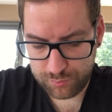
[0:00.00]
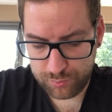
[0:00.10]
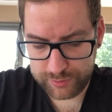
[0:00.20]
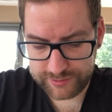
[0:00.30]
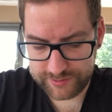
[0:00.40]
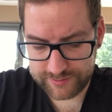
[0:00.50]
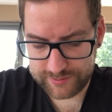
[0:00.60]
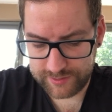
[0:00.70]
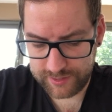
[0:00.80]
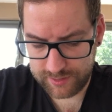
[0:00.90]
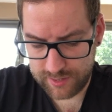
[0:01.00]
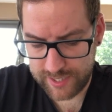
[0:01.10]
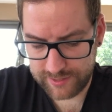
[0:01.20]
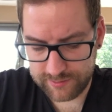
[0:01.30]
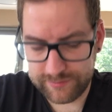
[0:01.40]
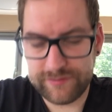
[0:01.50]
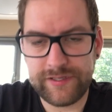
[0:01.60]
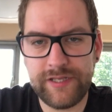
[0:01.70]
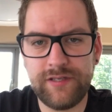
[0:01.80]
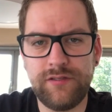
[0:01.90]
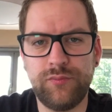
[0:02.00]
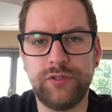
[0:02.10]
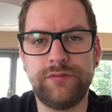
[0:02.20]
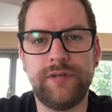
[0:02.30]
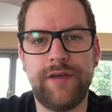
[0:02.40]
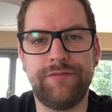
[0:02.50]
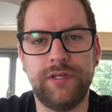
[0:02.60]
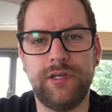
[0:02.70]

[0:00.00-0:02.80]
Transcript: Which is, I can understand that you want to have